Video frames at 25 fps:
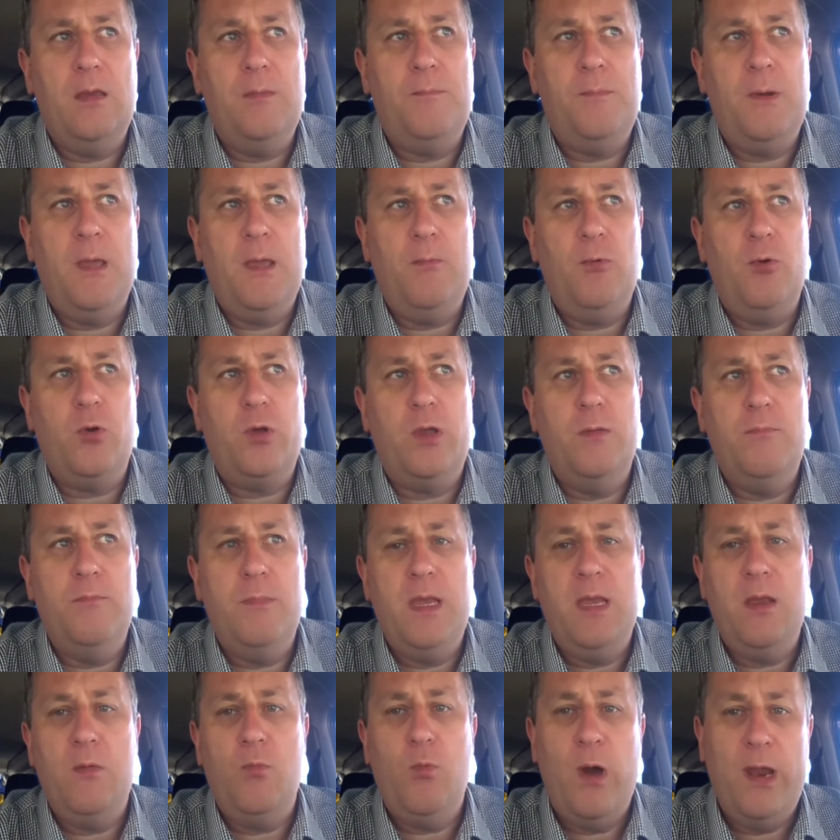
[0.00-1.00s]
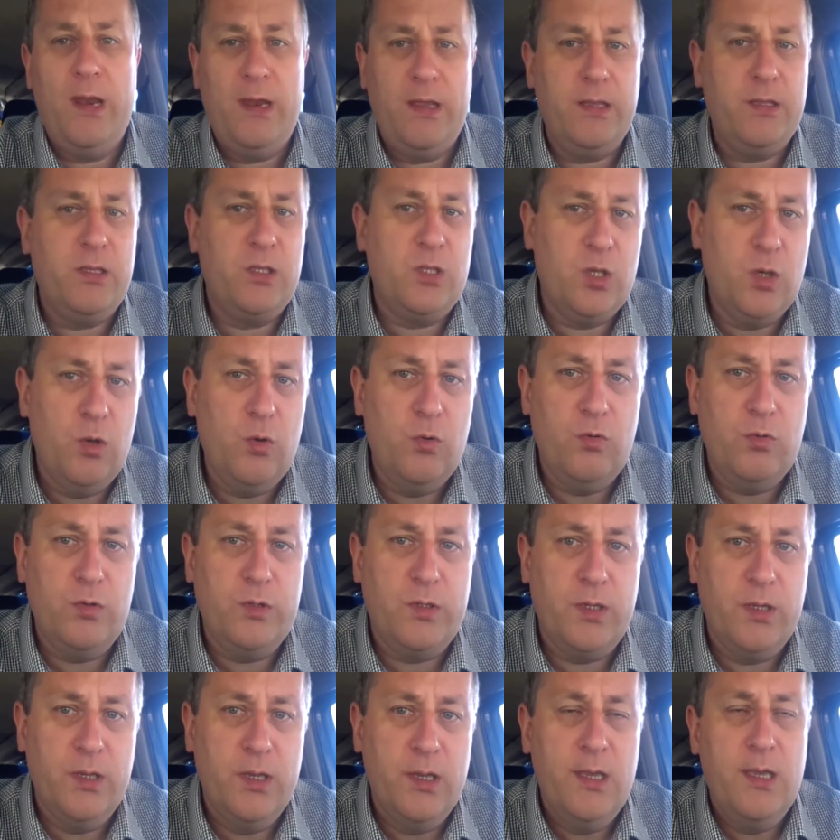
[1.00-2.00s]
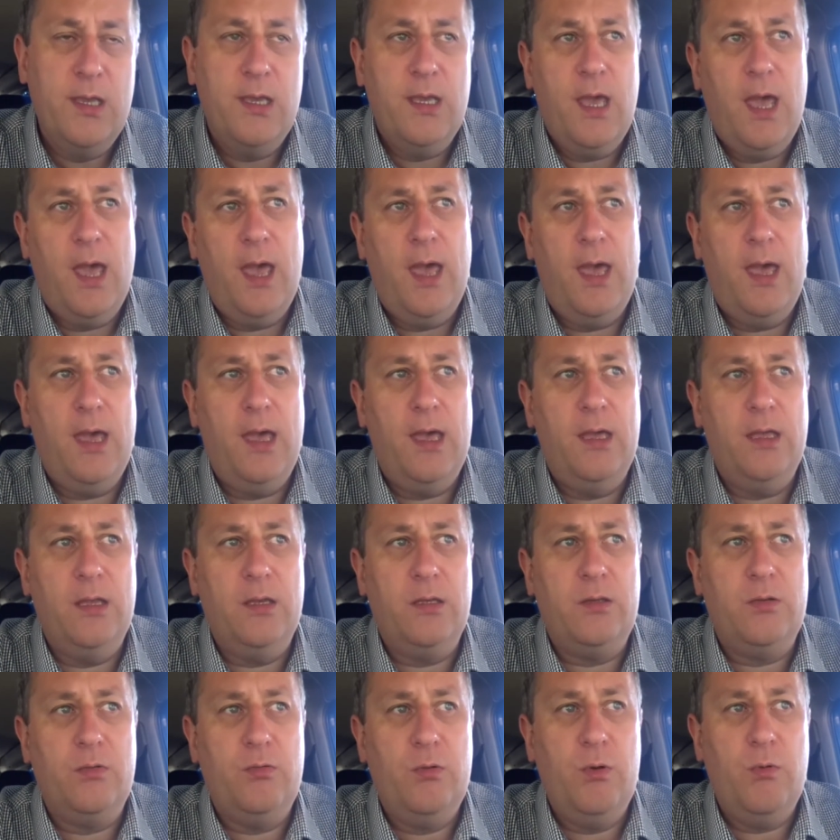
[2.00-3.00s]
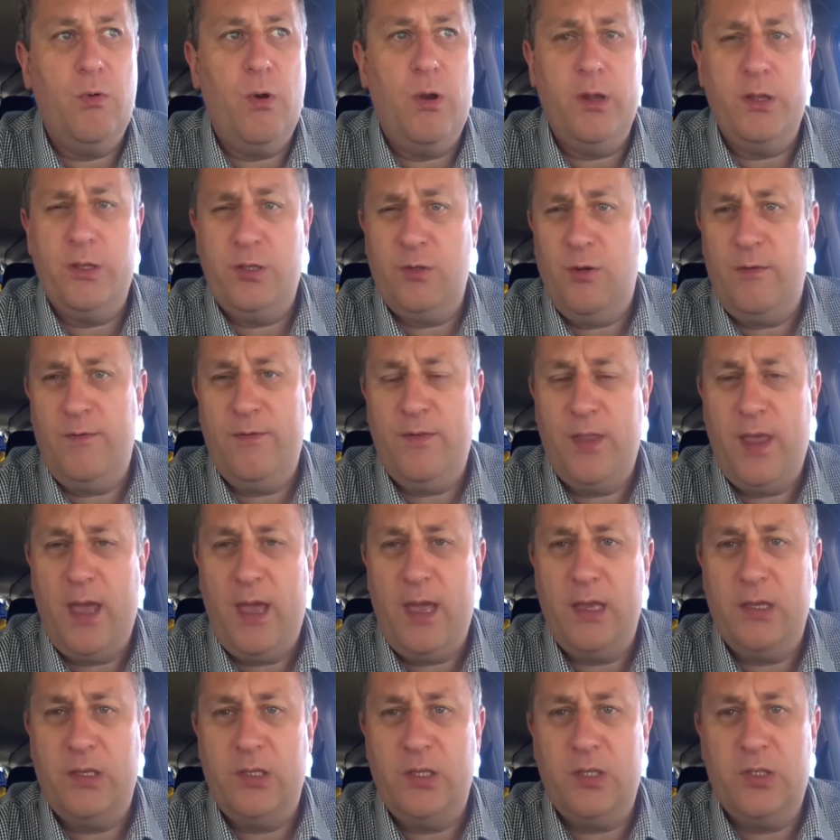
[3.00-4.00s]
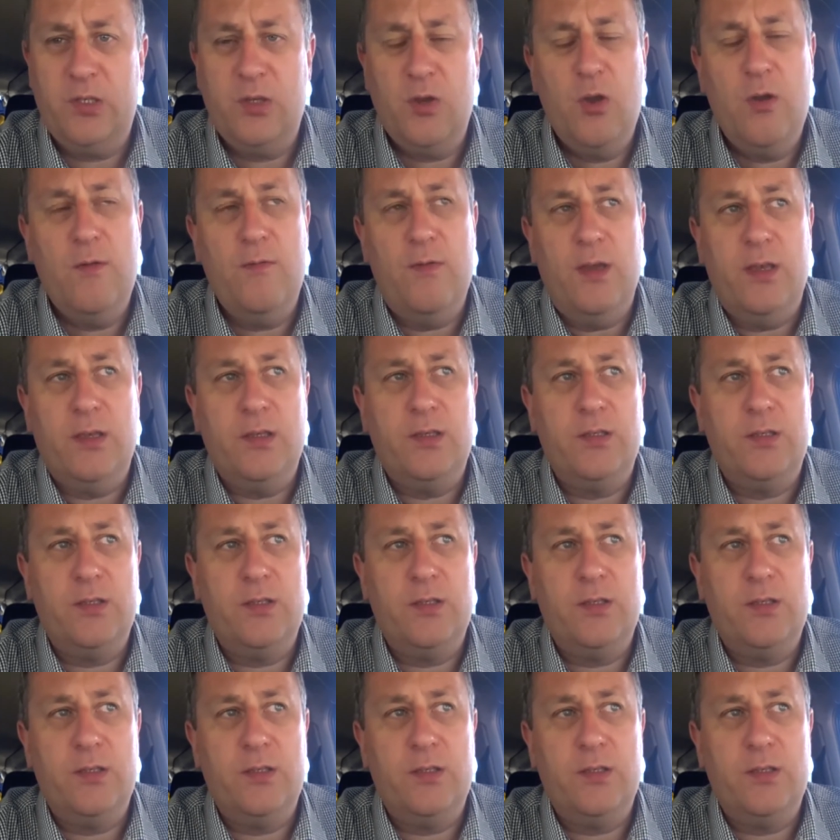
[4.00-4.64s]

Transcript: people can meet when it suits, and we wanted to offer that as a service.